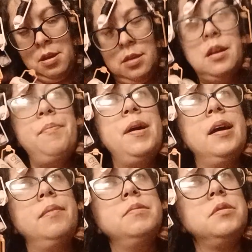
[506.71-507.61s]

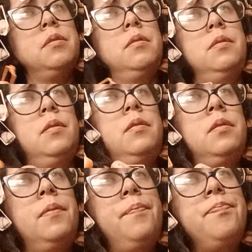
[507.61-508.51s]
sometimes
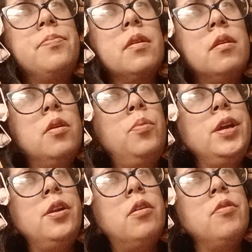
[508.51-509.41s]

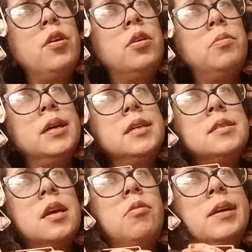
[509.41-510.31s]
we don't know what is
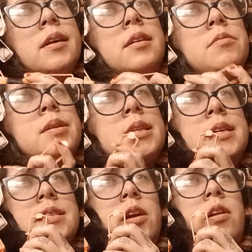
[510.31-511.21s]
going on with
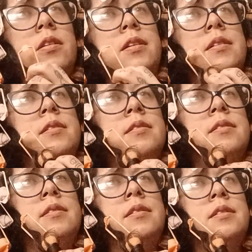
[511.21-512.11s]
this curler.
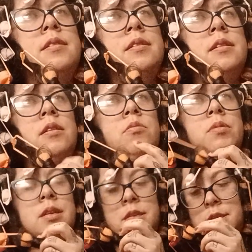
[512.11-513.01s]

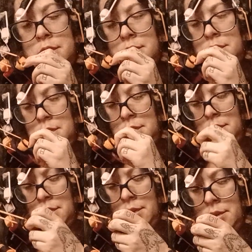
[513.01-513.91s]
What in the heck?